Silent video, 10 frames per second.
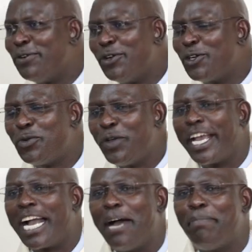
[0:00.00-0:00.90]
for not to
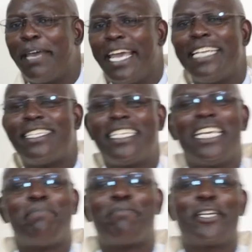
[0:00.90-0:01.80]
wake up and
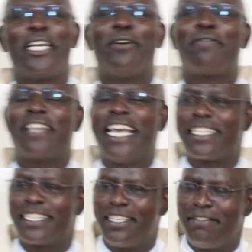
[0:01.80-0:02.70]
say a prayer of
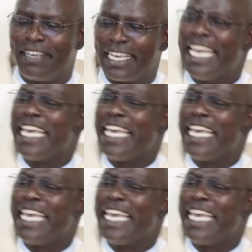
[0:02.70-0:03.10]
thanksgiving,